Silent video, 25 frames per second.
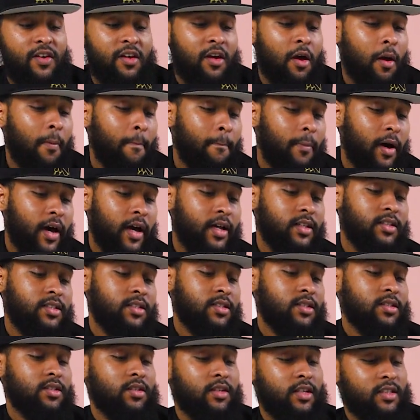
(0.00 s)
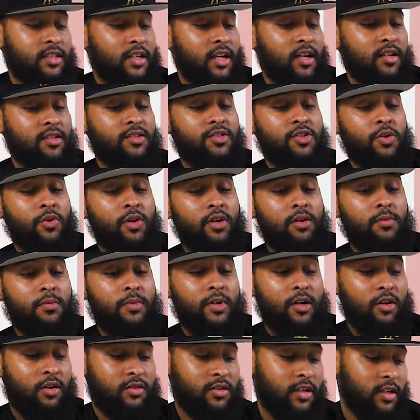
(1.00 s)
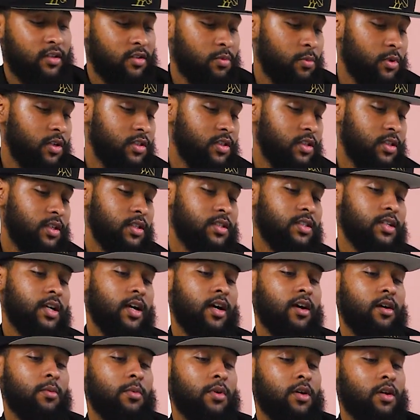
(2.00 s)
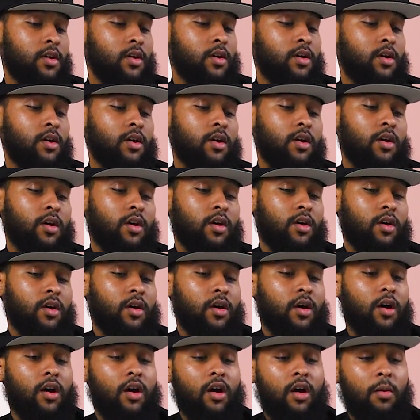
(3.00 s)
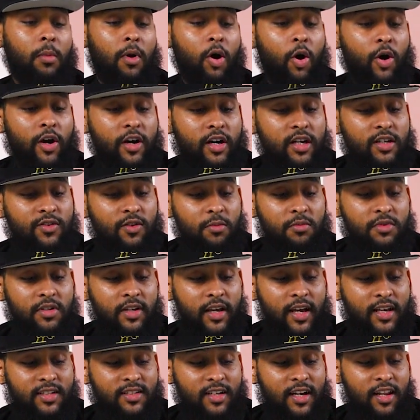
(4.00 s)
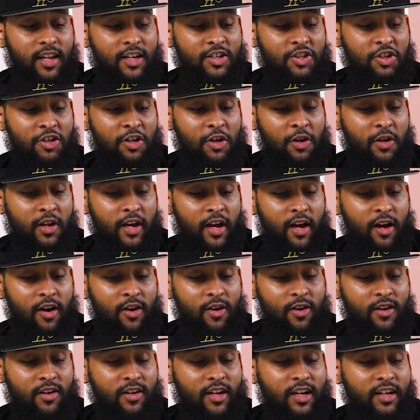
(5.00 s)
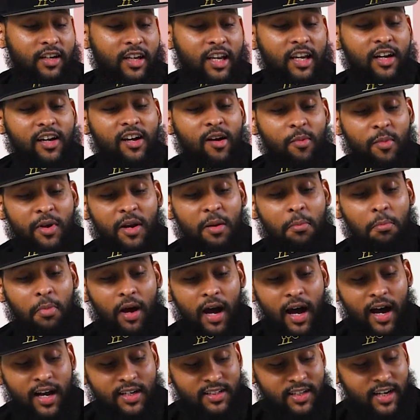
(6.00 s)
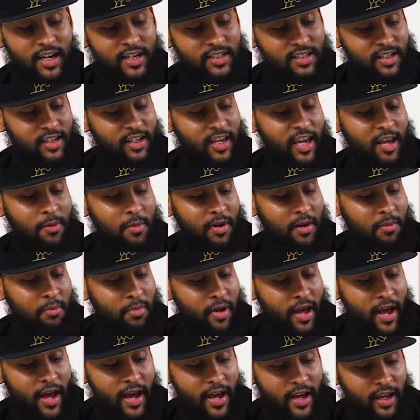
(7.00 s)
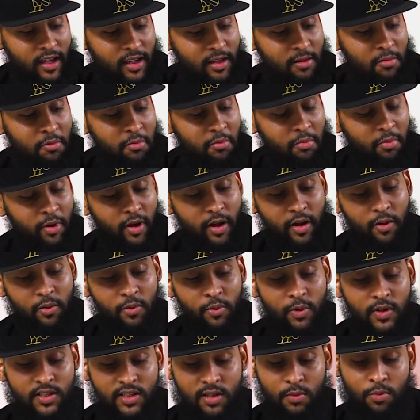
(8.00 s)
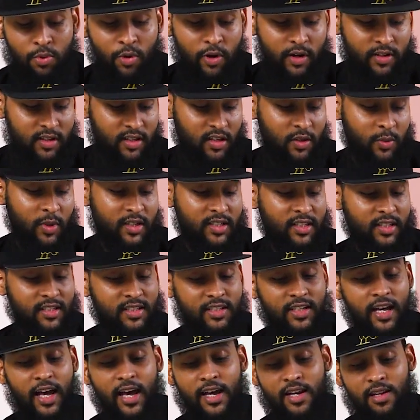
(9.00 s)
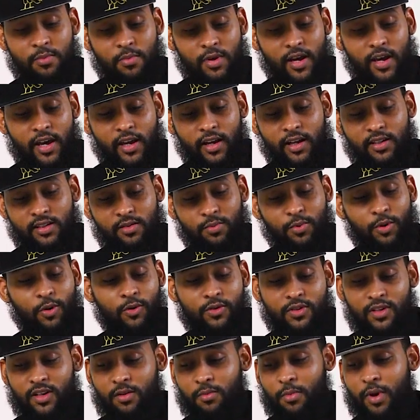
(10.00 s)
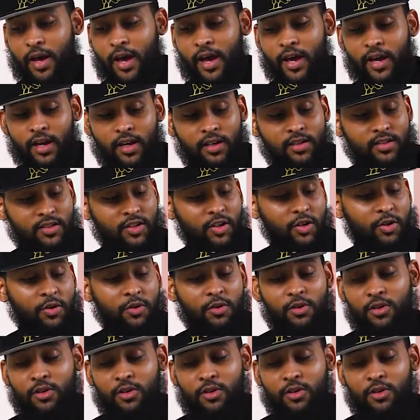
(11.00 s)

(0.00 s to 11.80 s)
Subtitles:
it, but let's get into it. I'm not gonna take too much of your time. I ordered these some Dicks, I'll let you know now. They didn't come in a box, they actually came in a bag. But what's important is what's inside the bag as opposed to the bag. So,